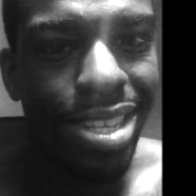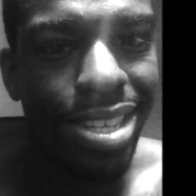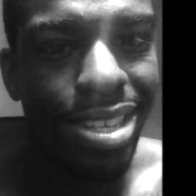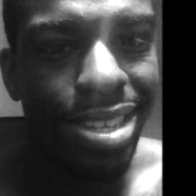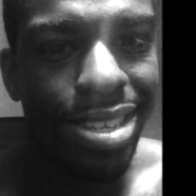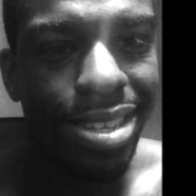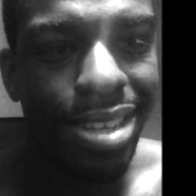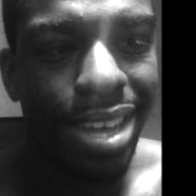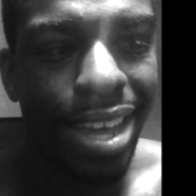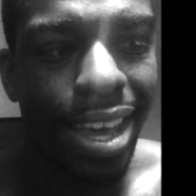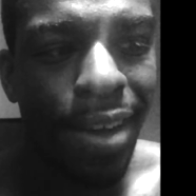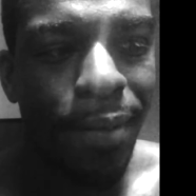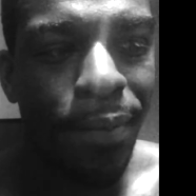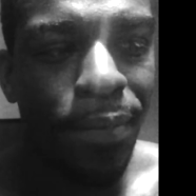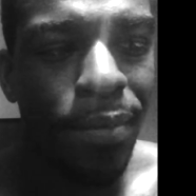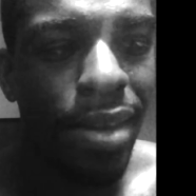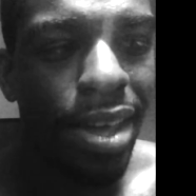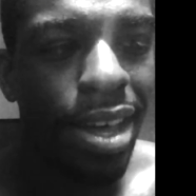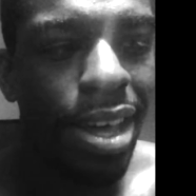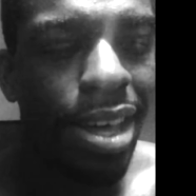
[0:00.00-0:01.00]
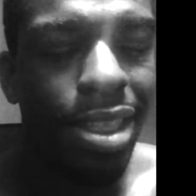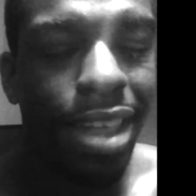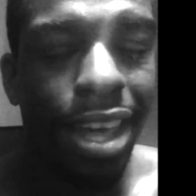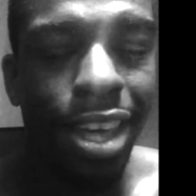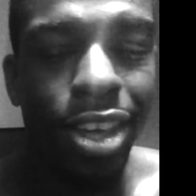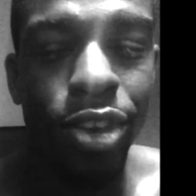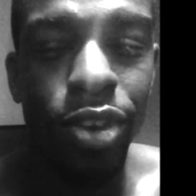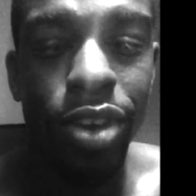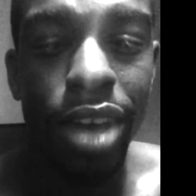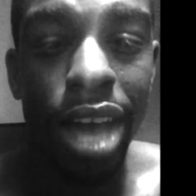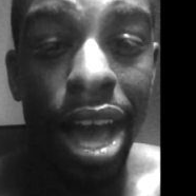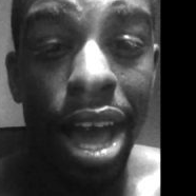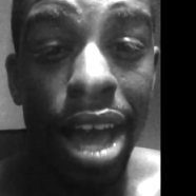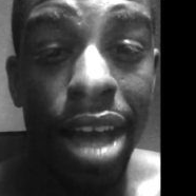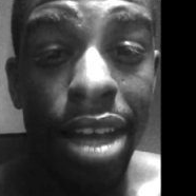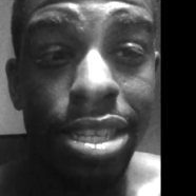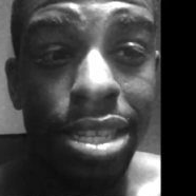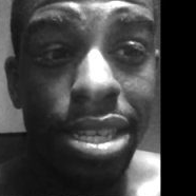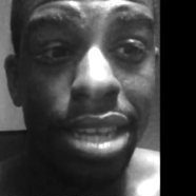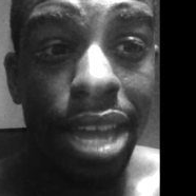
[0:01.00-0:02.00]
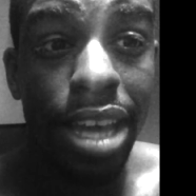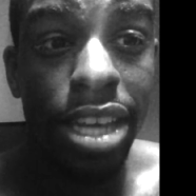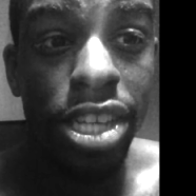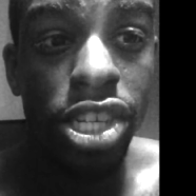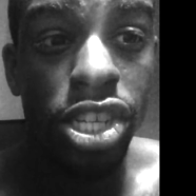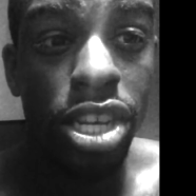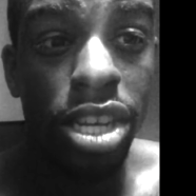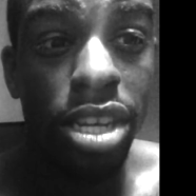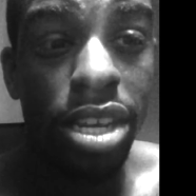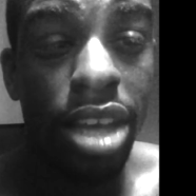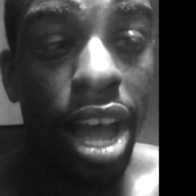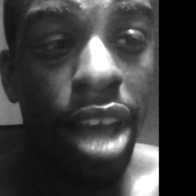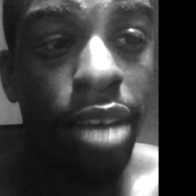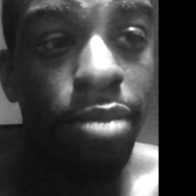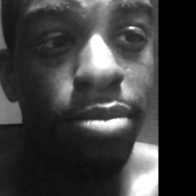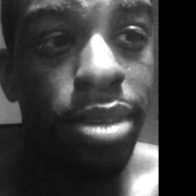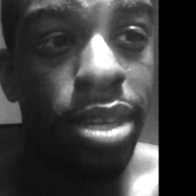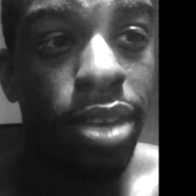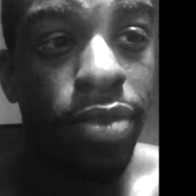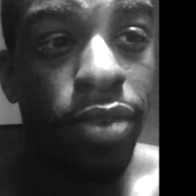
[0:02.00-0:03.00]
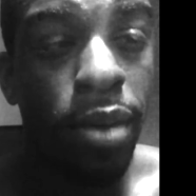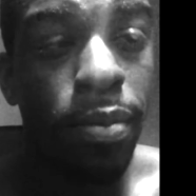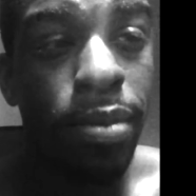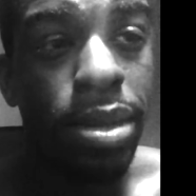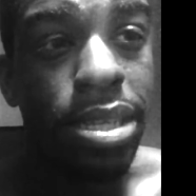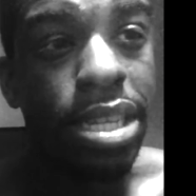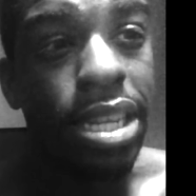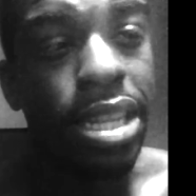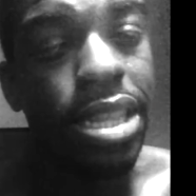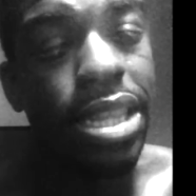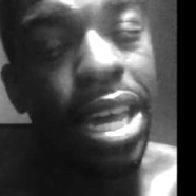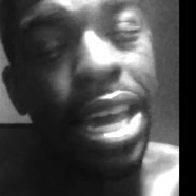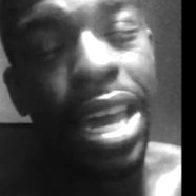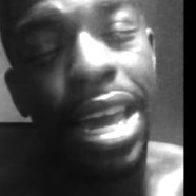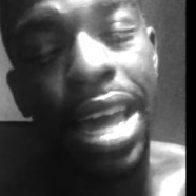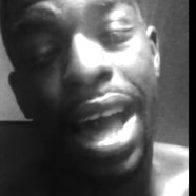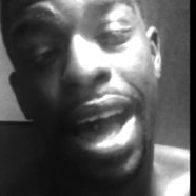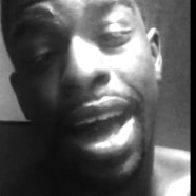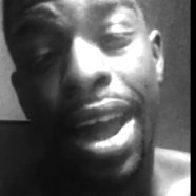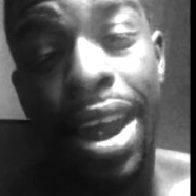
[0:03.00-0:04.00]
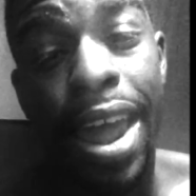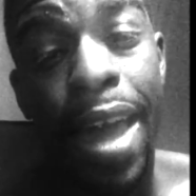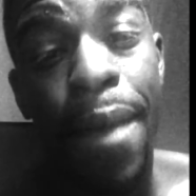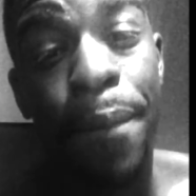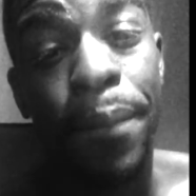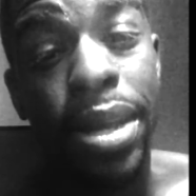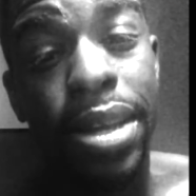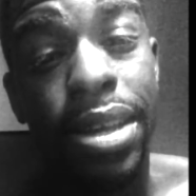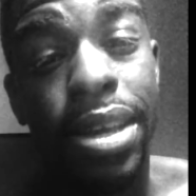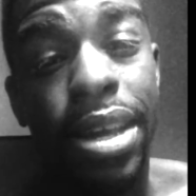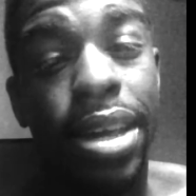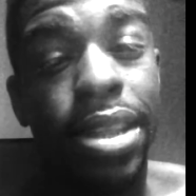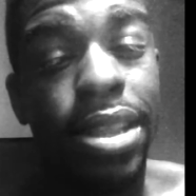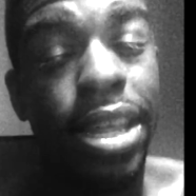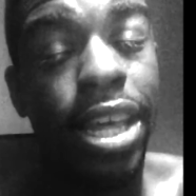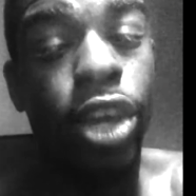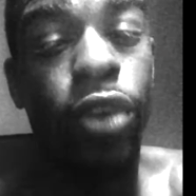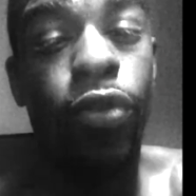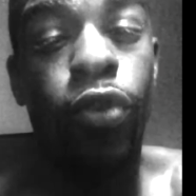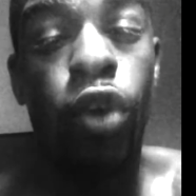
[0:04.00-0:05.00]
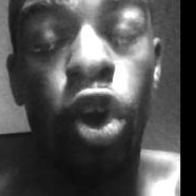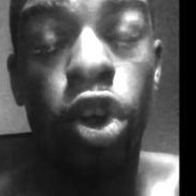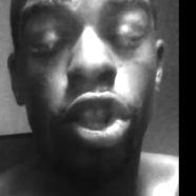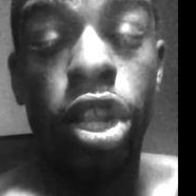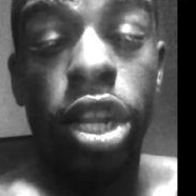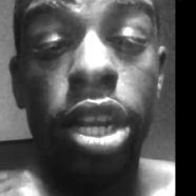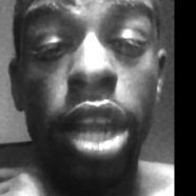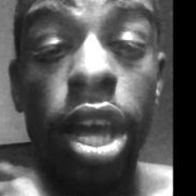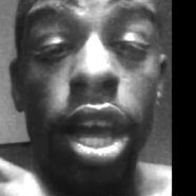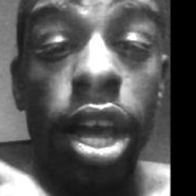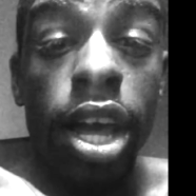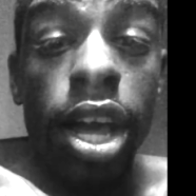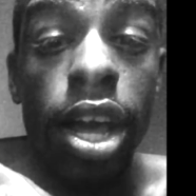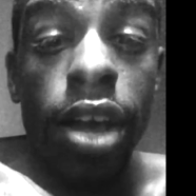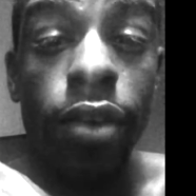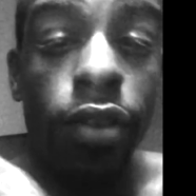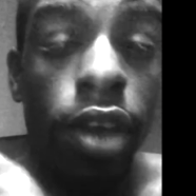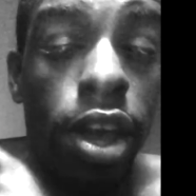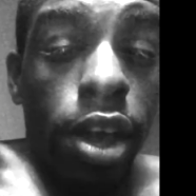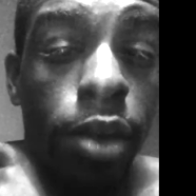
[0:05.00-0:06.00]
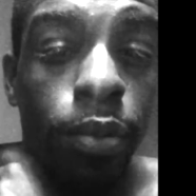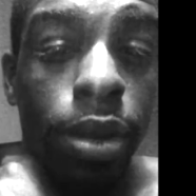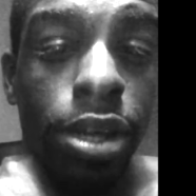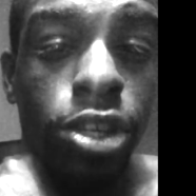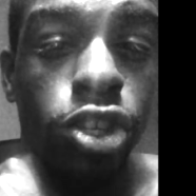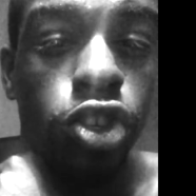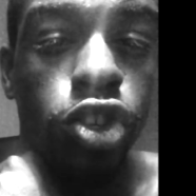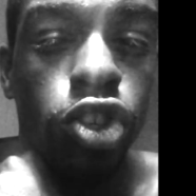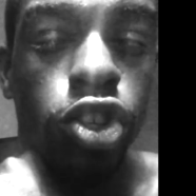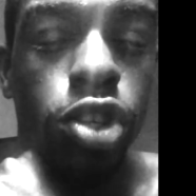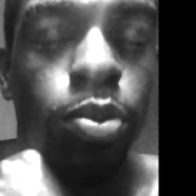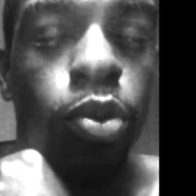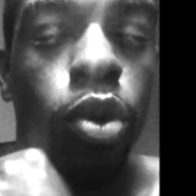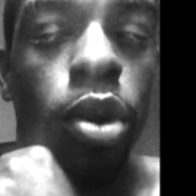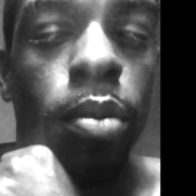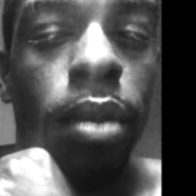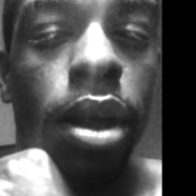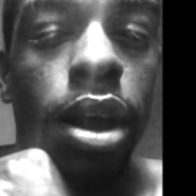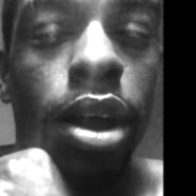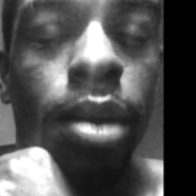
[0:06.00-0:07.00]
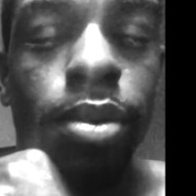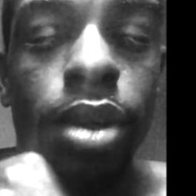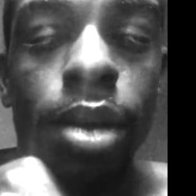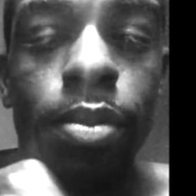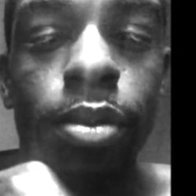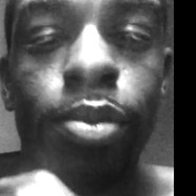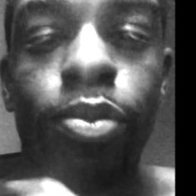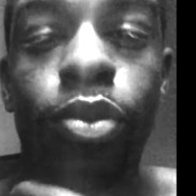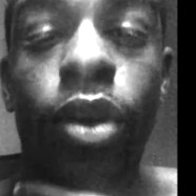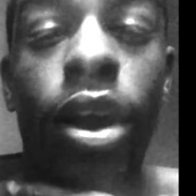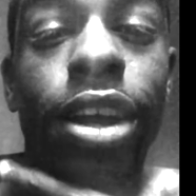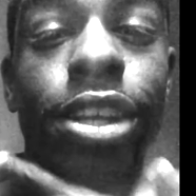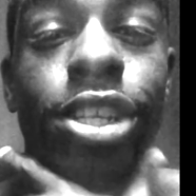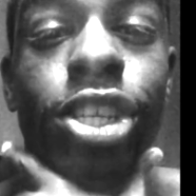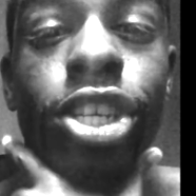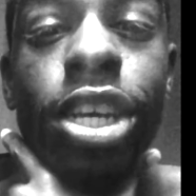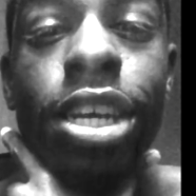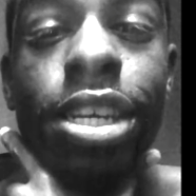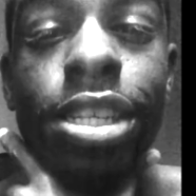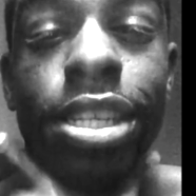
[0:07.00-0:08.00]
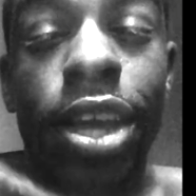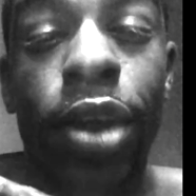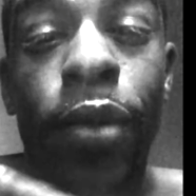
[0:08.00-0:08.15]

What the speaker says: Just saying. Thank you guys. Like, share, comment. If I miss anything, holla at me. Thank you for all the love. Make sure you support my upcoming projects.